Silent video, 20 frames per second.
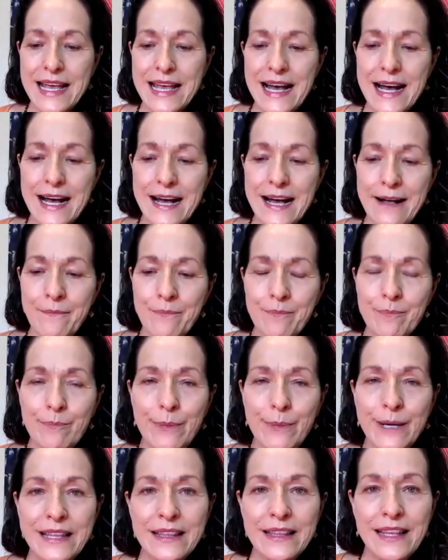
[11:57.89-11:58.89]

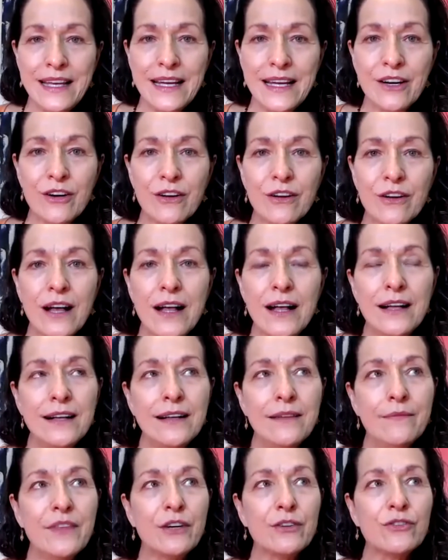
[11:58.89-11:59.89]
But
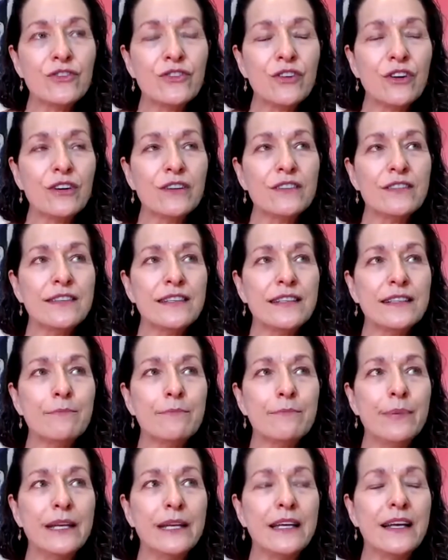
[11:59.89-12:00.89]
there starts to
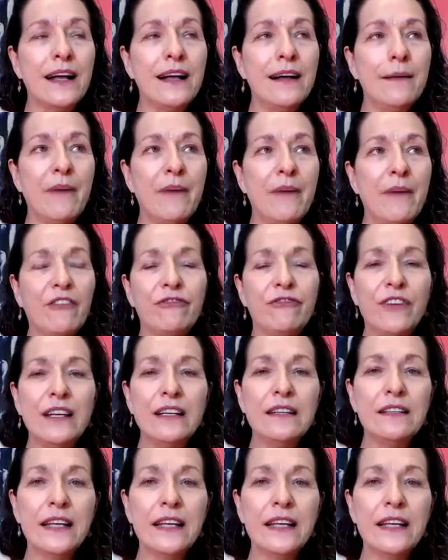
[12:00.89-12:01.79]
become a feeling